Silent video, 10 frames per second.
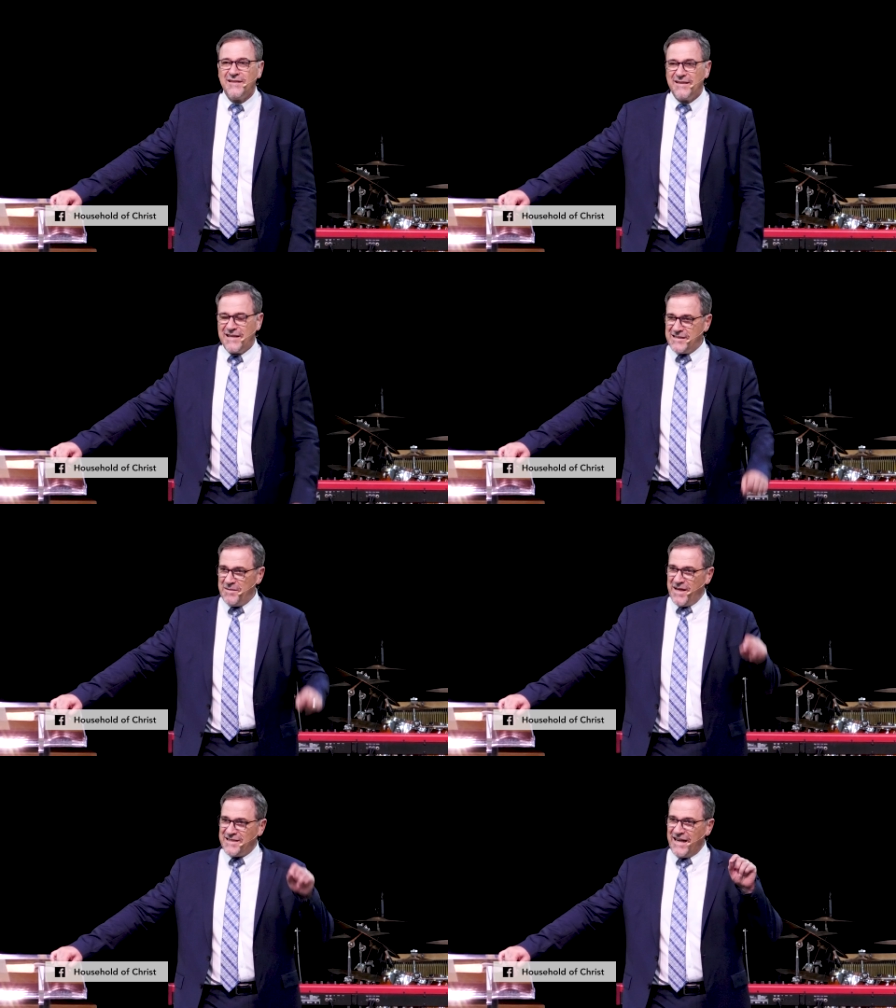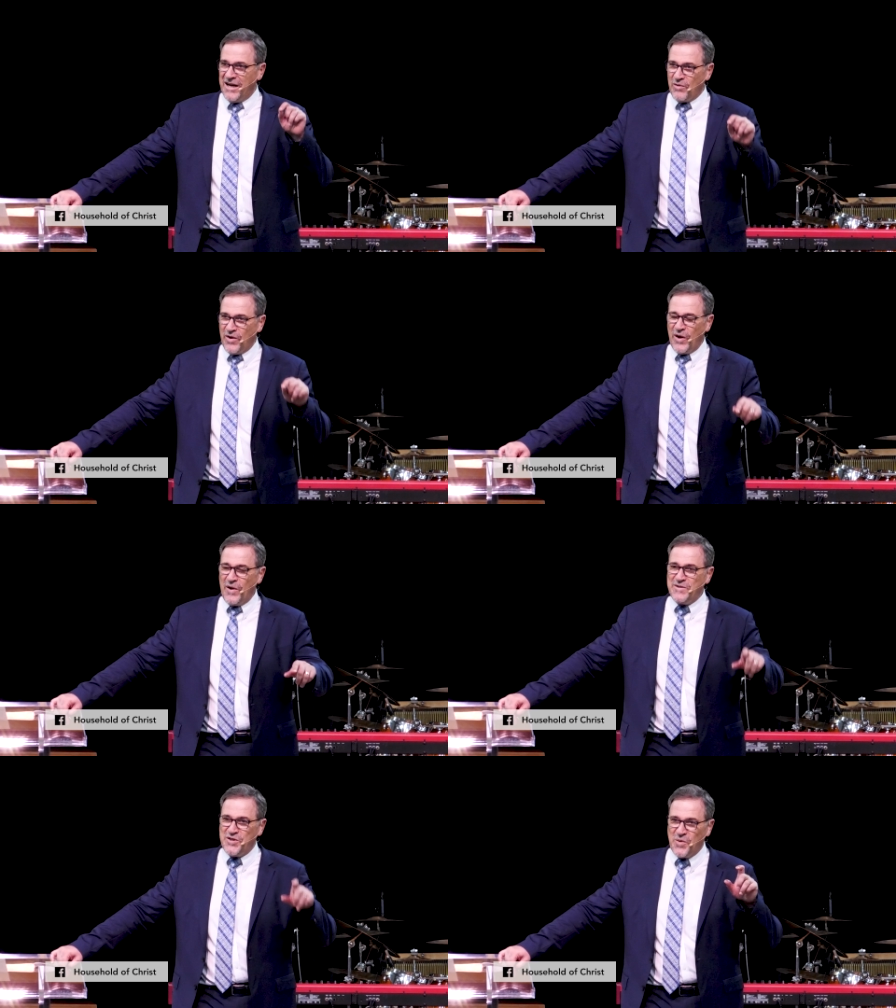Doesn't matter how
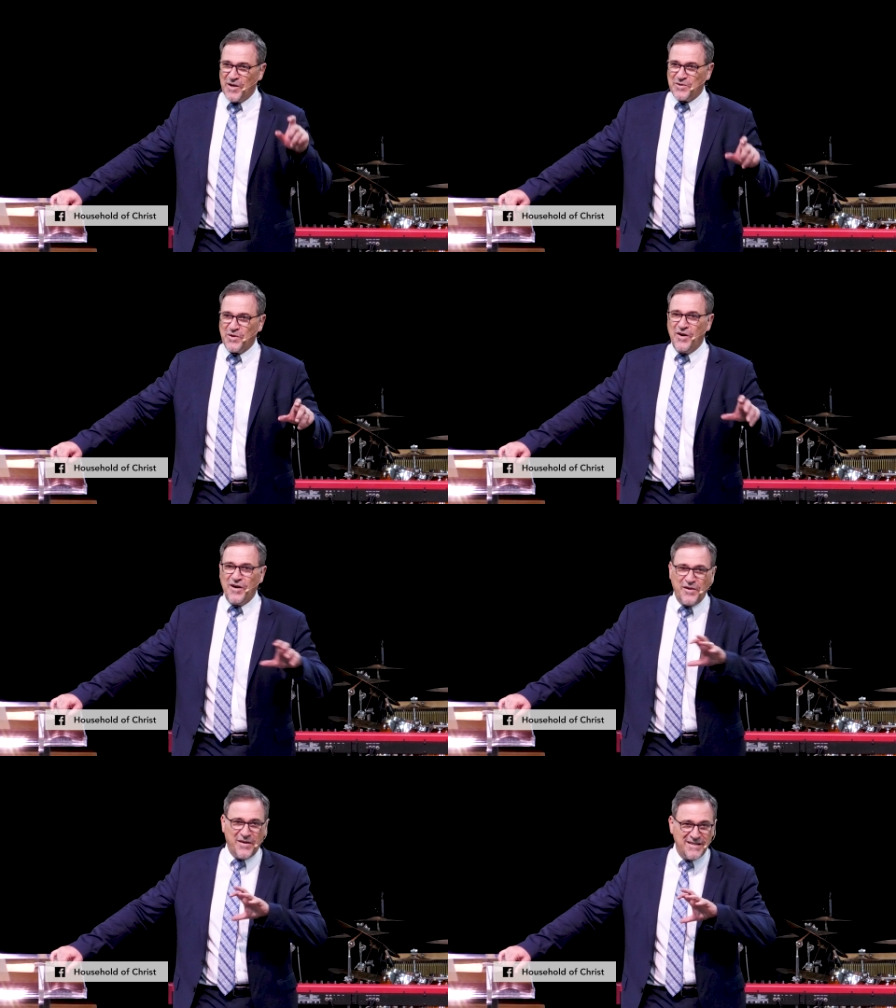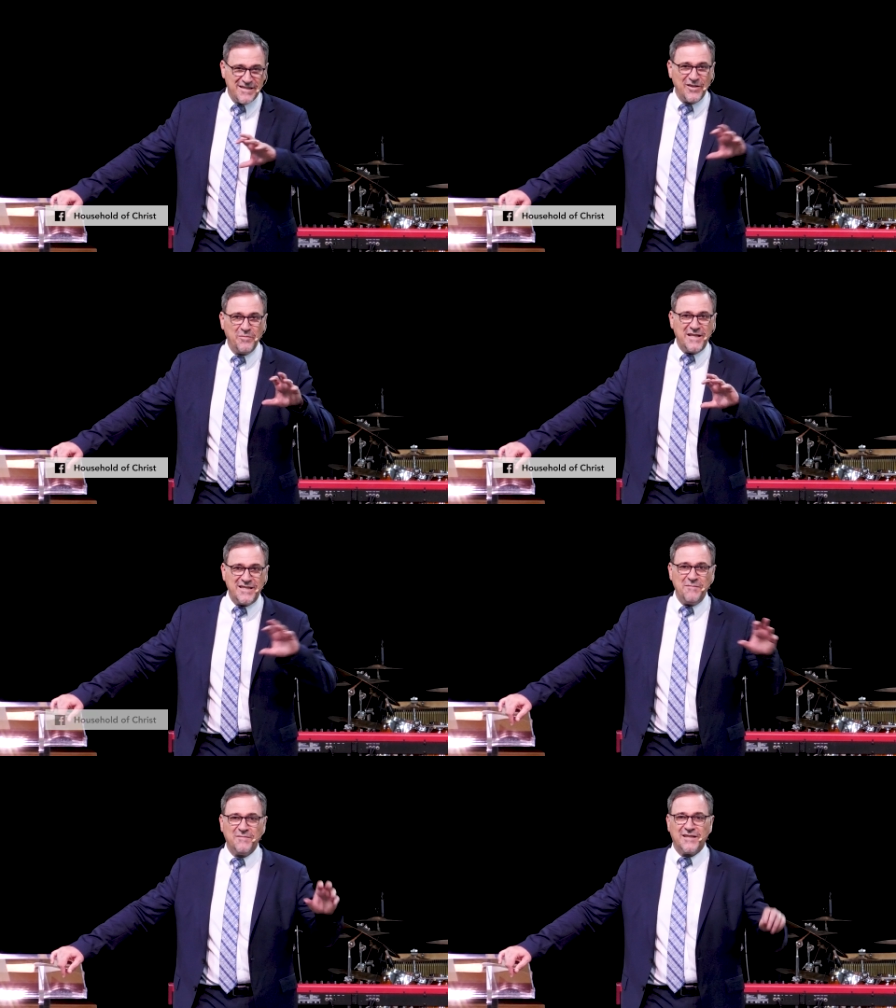close you are to God, you can still be
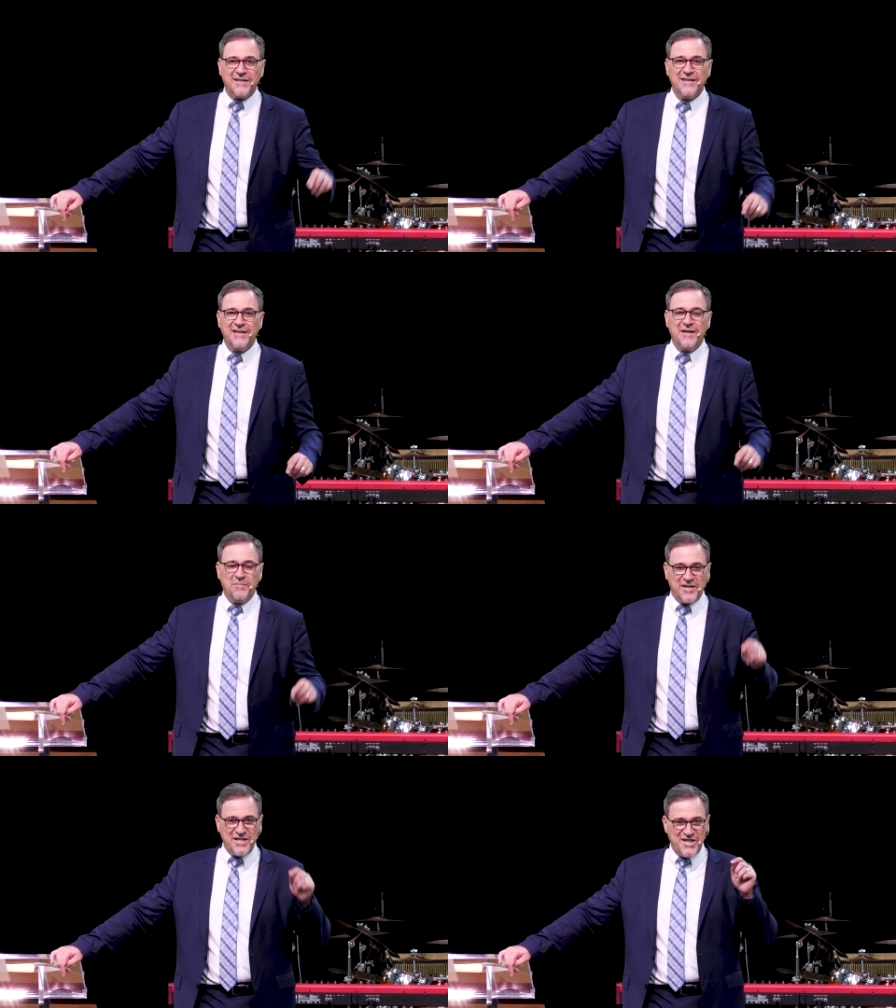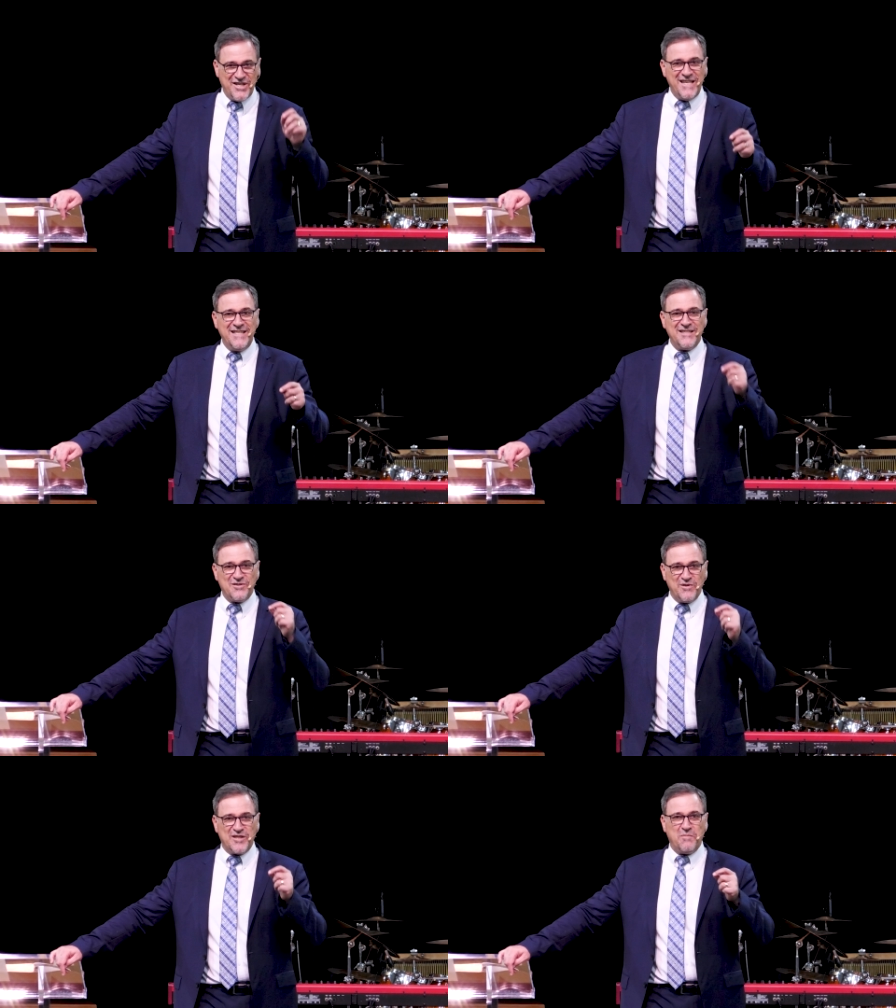tempted. But
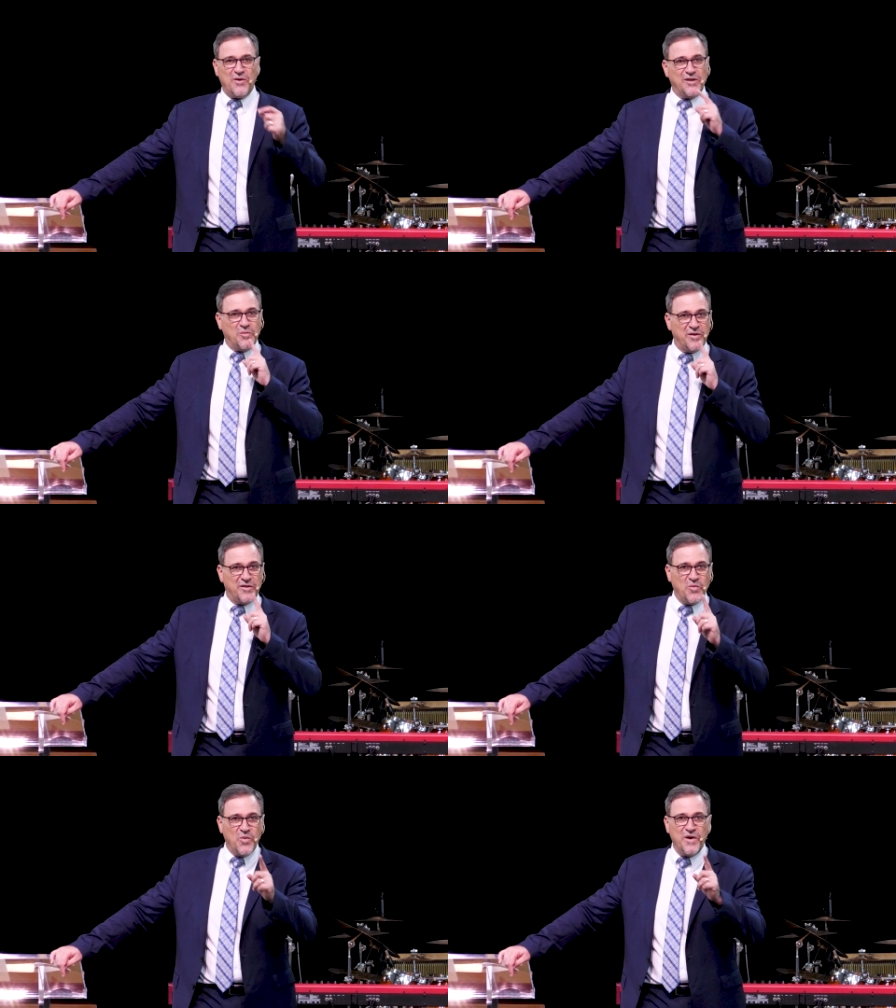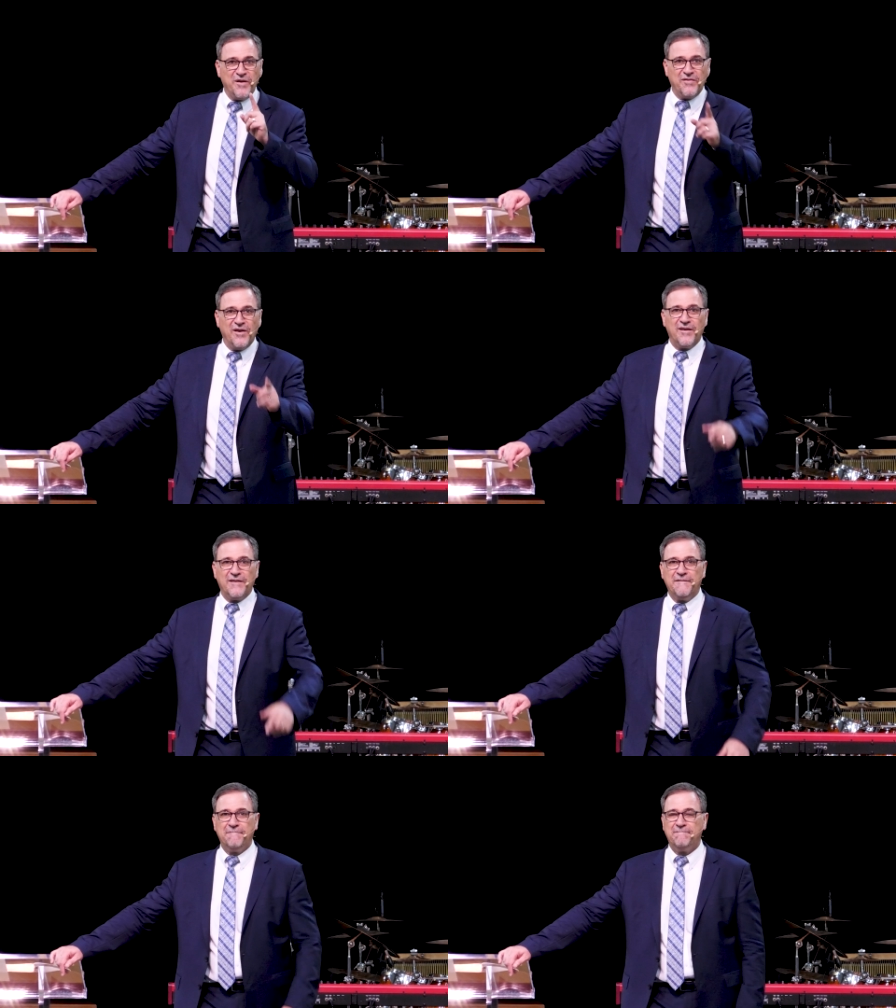Jesus responded with the Word of God.